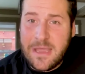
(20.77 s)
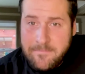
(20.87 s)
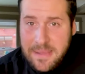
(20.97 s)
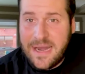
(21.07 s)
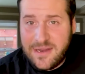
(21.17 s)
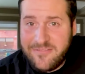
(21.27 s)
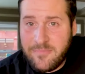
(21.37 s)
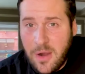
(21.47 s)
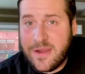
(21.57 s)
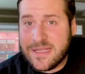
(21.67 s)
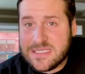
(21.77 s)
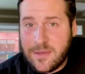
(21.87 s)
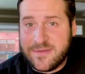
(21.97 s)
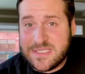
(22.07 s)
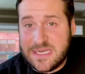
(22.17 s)
competitive markets
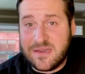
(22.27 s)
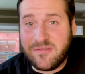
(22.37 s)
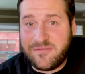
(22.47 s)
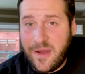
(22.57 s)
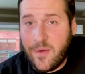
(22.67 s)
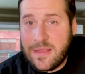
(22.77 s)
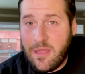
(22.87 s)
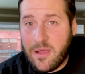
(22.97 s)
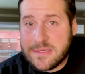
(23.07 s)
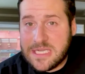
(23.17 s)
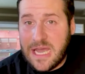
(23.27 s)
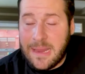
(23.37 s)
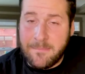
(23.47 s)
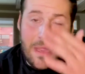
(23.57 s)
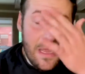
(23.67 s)
that we've seen in a very long time.